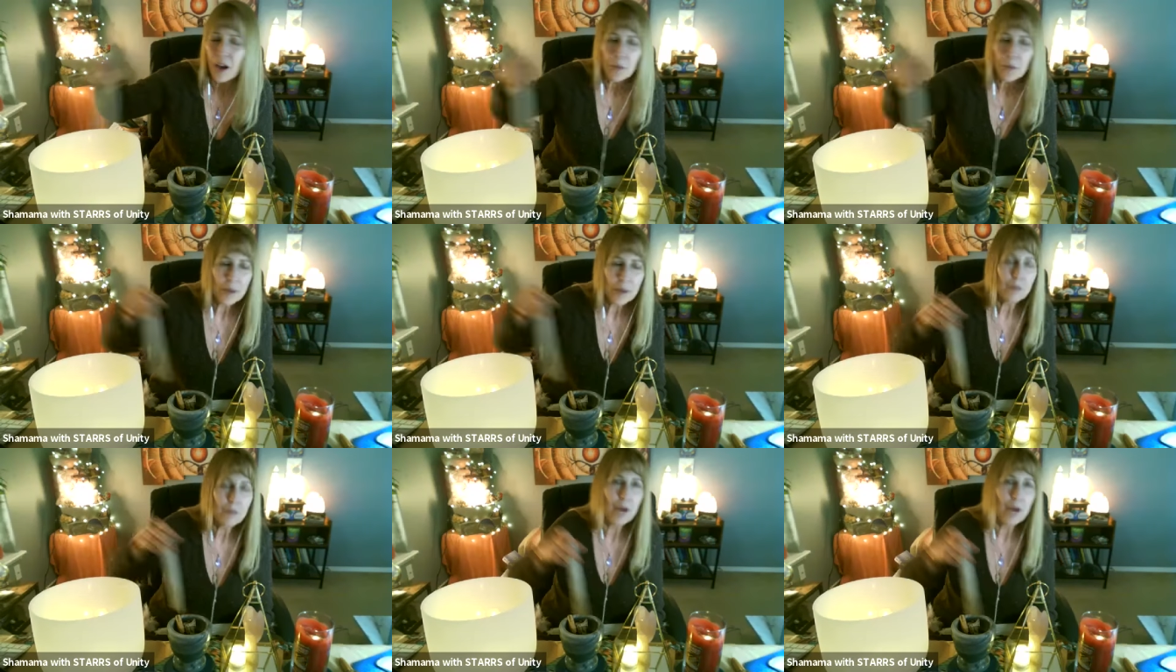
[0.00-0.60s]

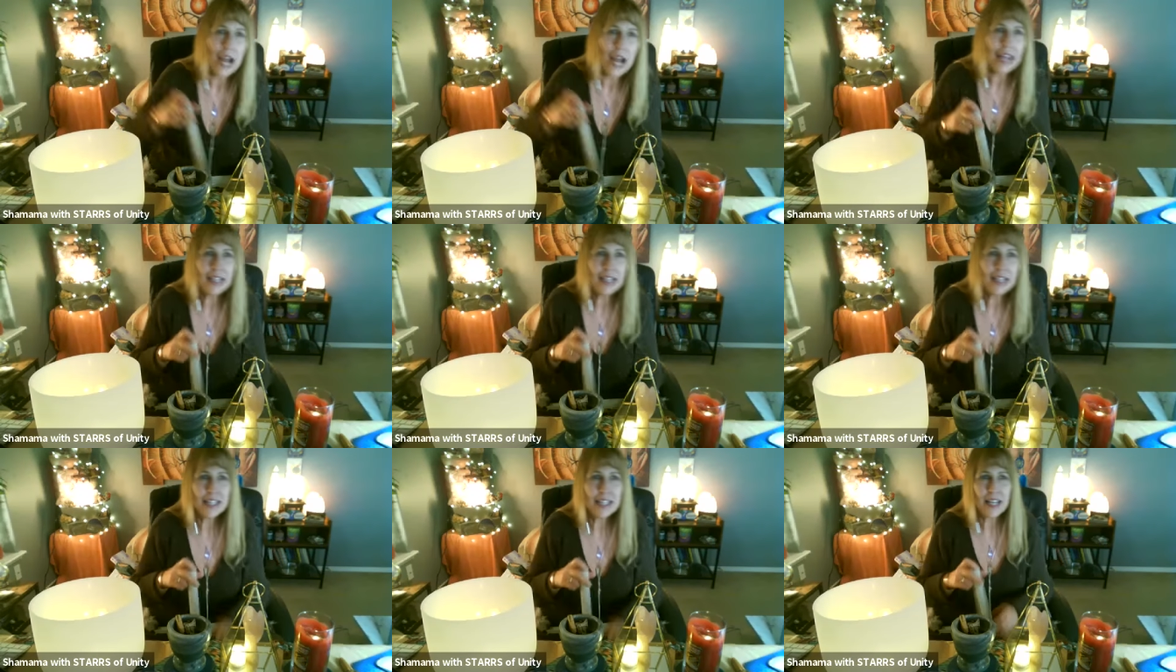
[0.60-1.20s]
With
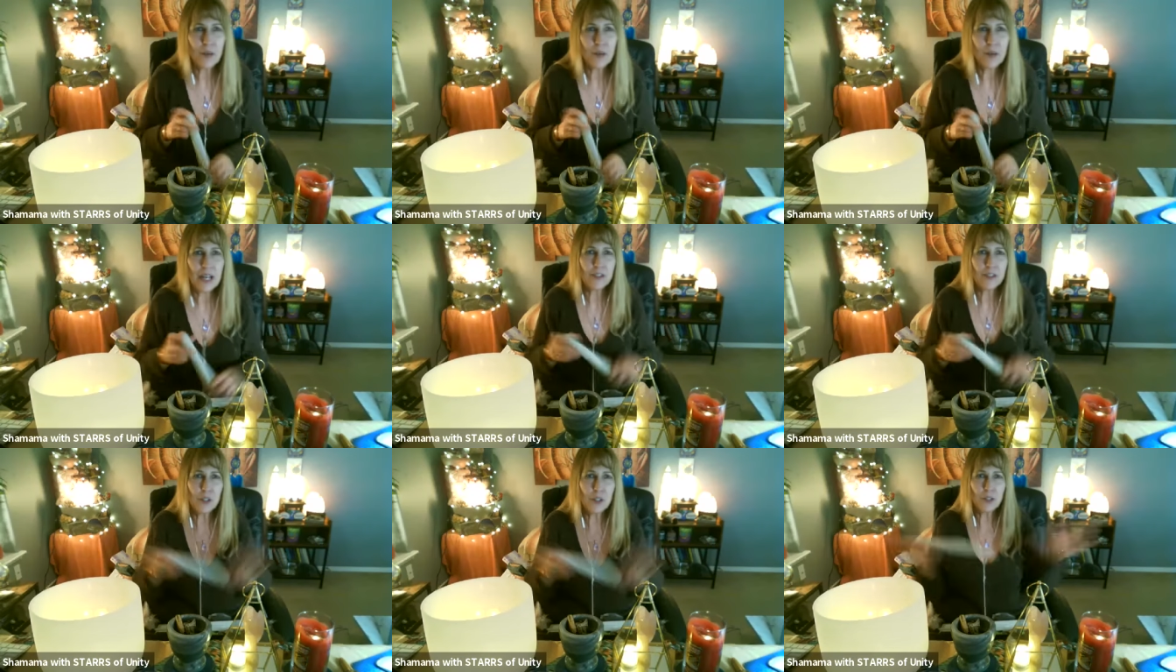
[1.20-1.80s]
my take, we
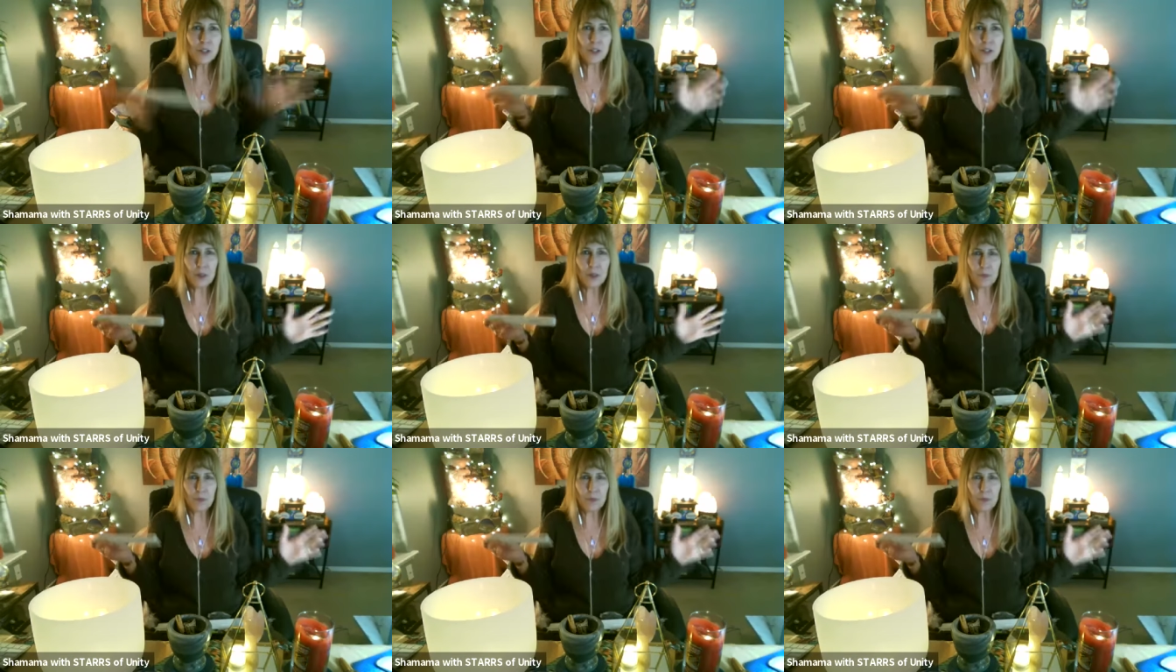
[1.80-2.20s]
have two different,